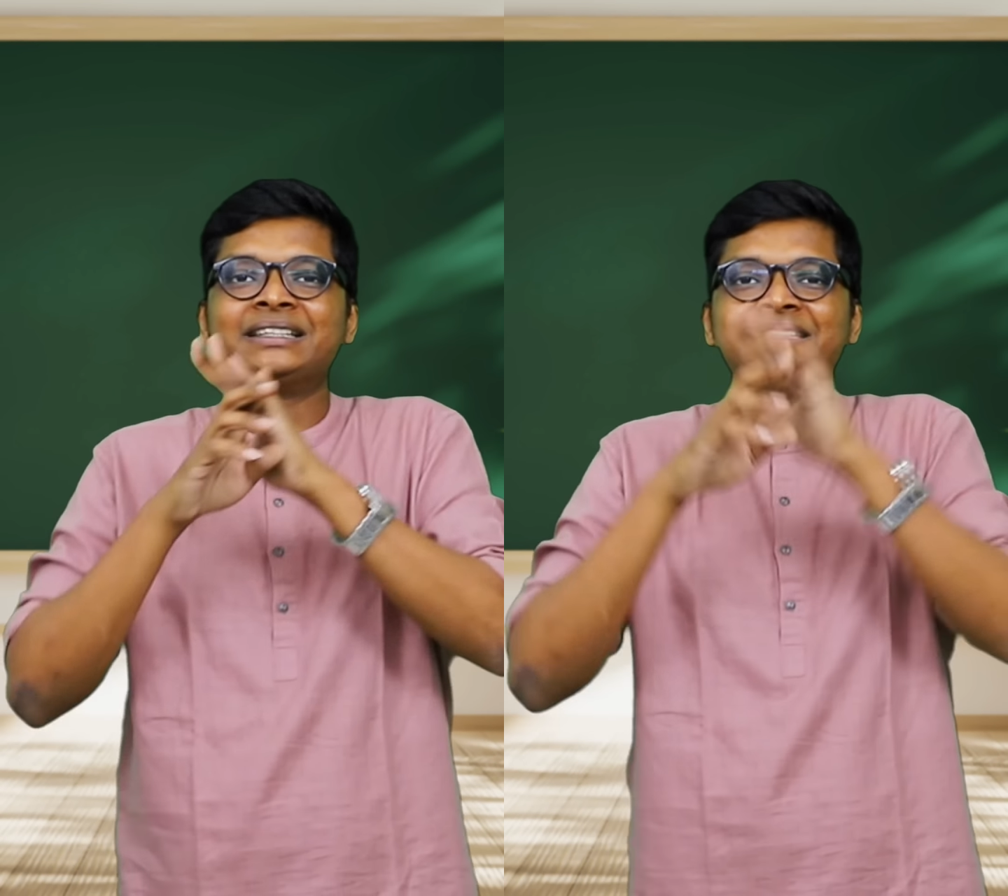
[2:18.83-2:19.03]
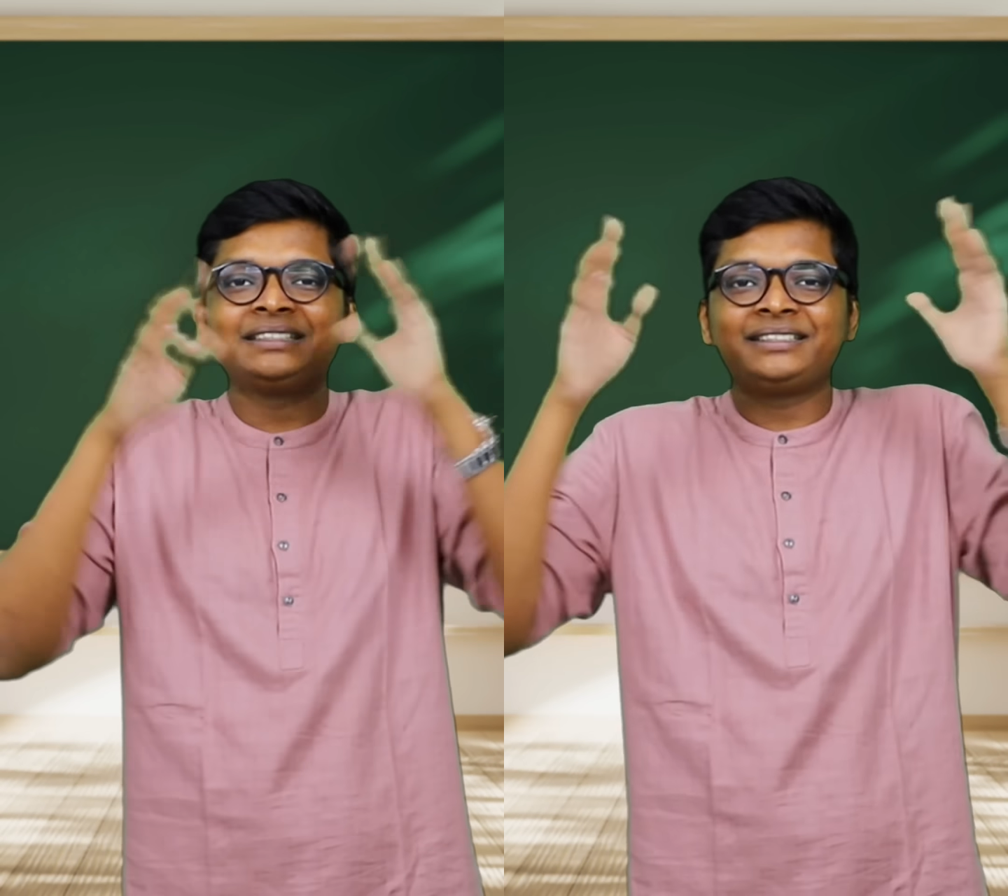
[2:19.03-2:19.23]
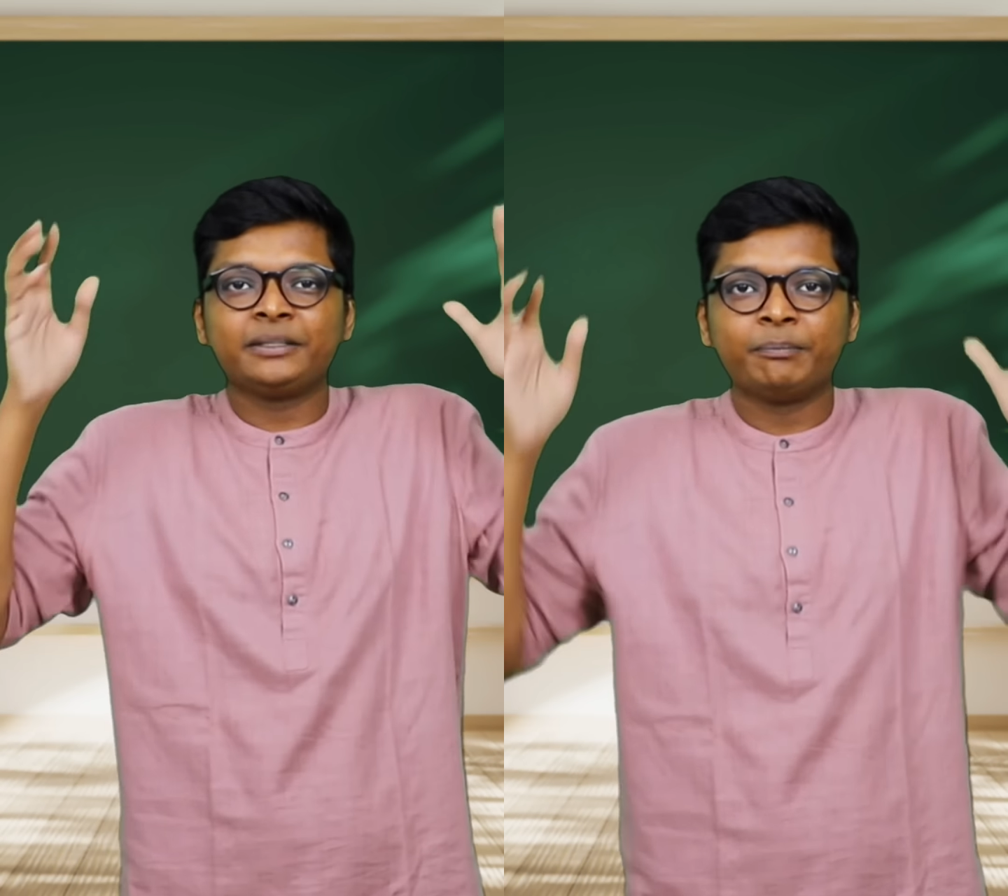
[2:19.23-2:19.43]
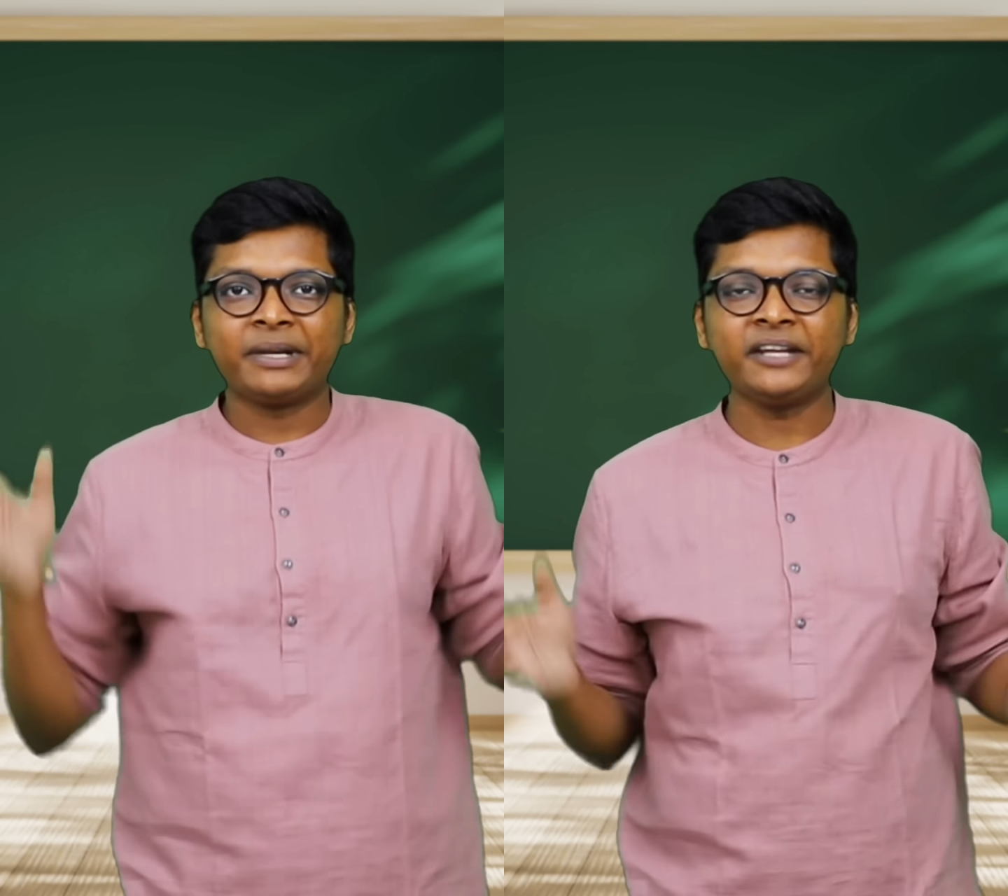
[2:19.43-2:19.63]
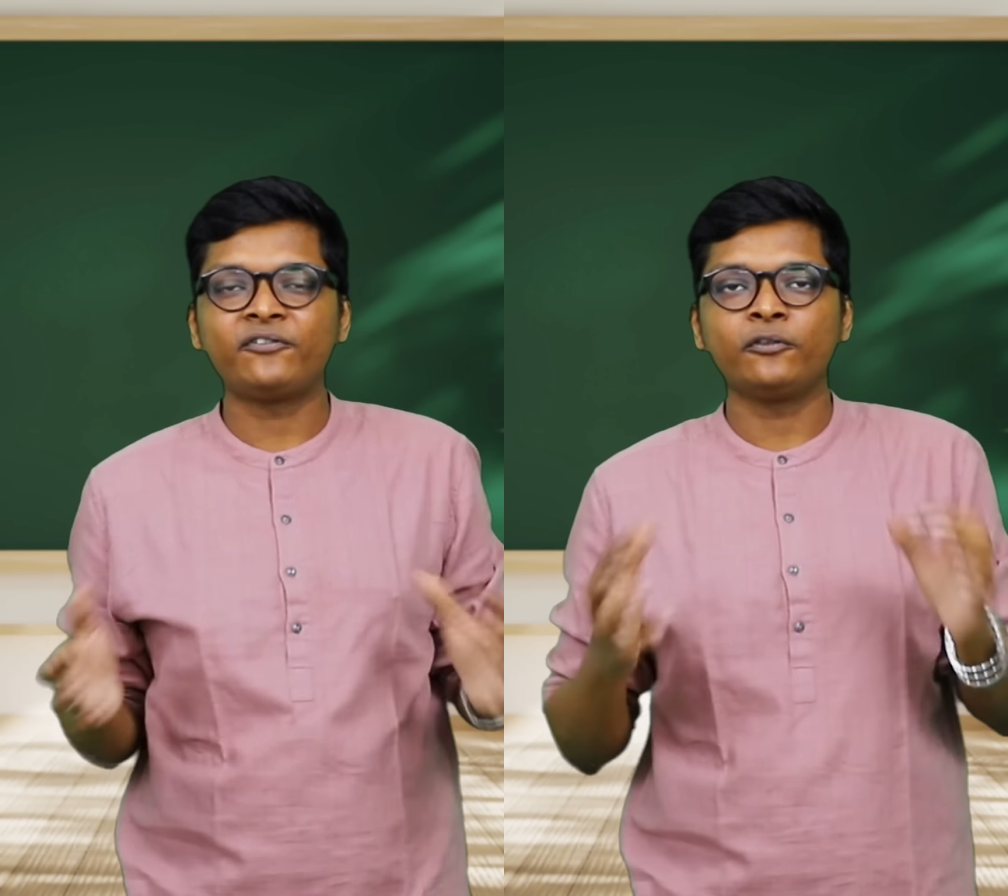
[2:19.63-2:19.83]
This is in
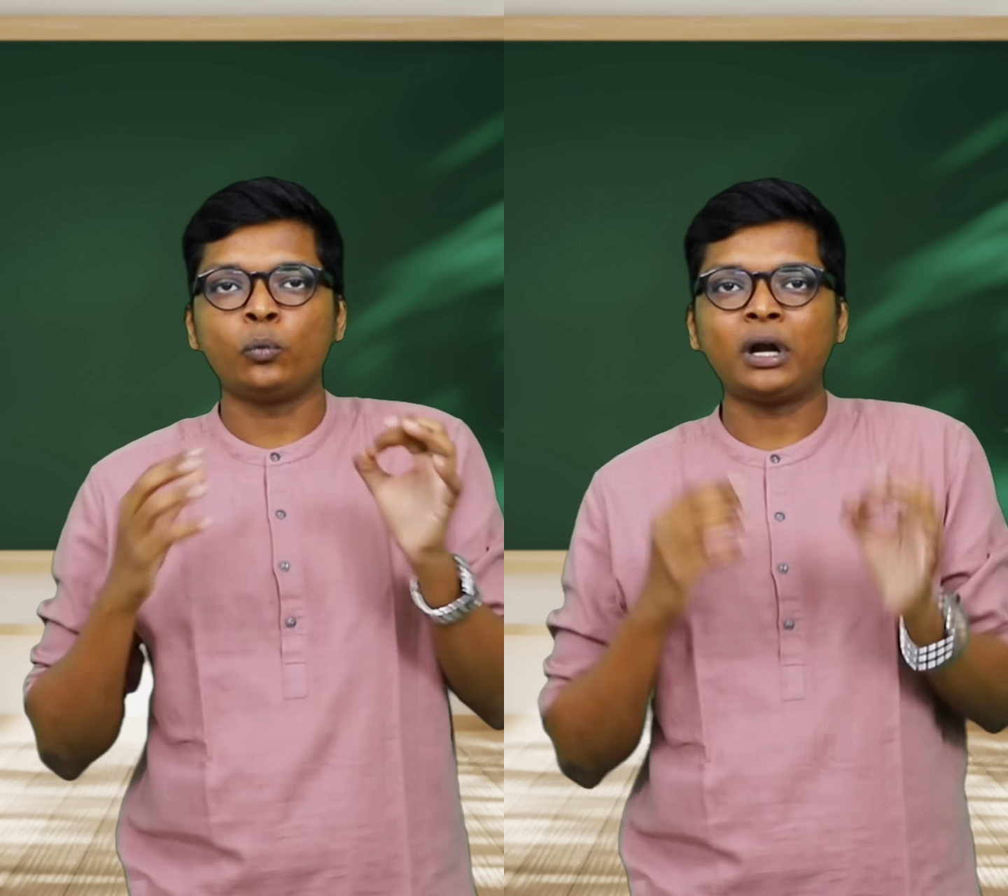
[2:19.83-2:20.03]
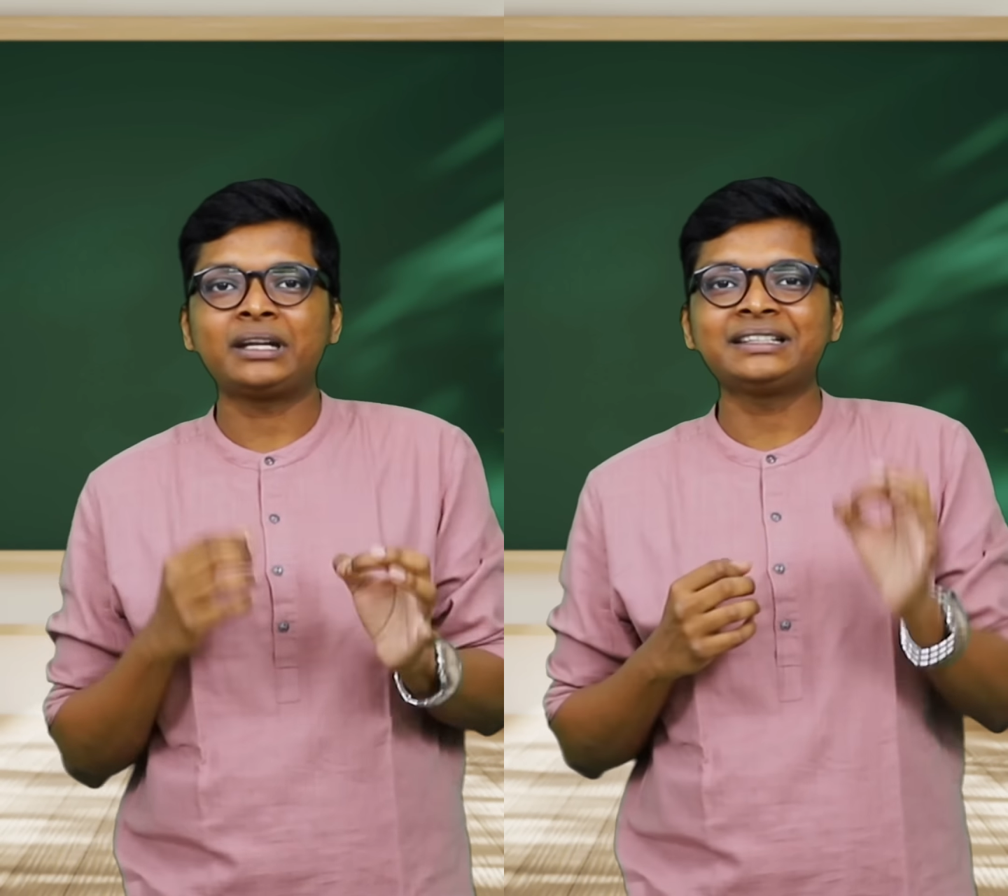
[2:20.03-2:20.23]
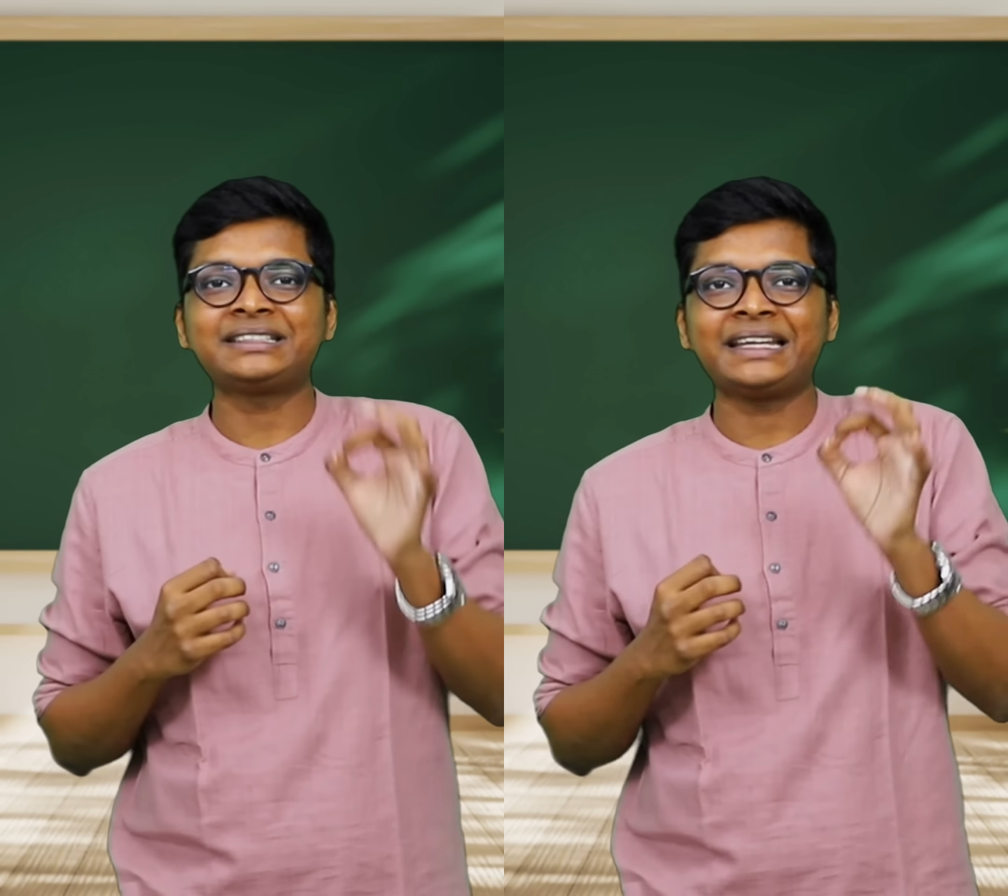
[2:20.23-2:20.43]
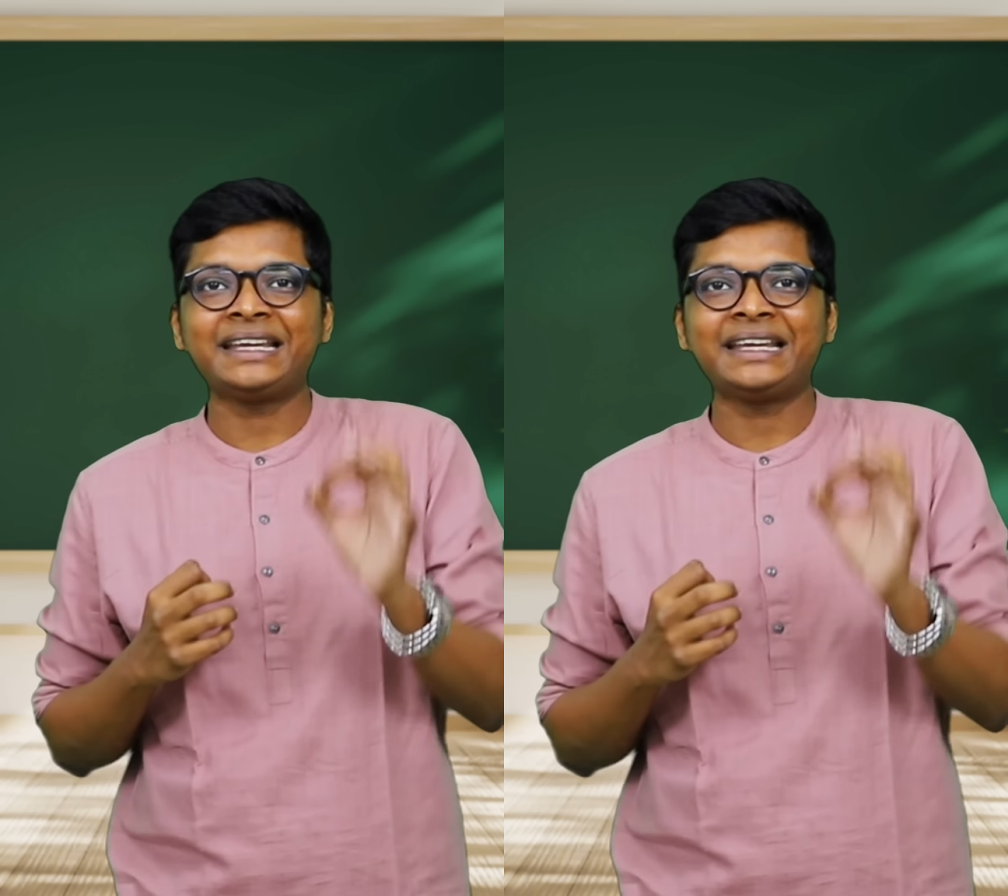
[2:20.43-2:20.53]
brief what is